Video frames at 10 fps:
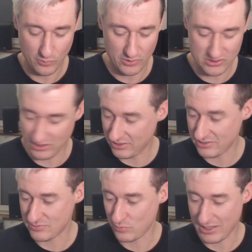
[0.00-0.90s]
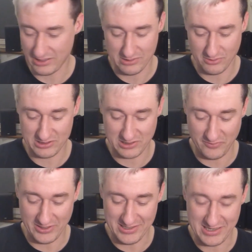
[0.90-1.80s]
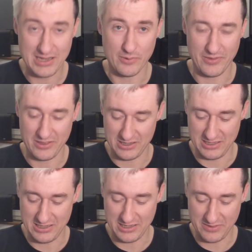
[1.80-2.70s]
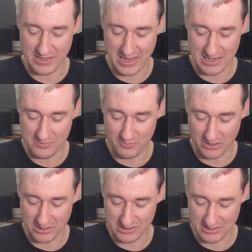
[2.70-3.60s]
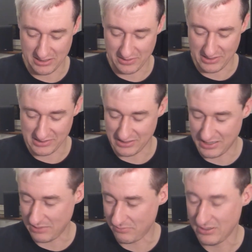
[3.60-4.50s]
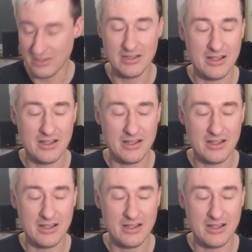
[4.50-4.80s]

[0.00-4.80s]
which is, well, or de Wilde with an E in the end, but that's a name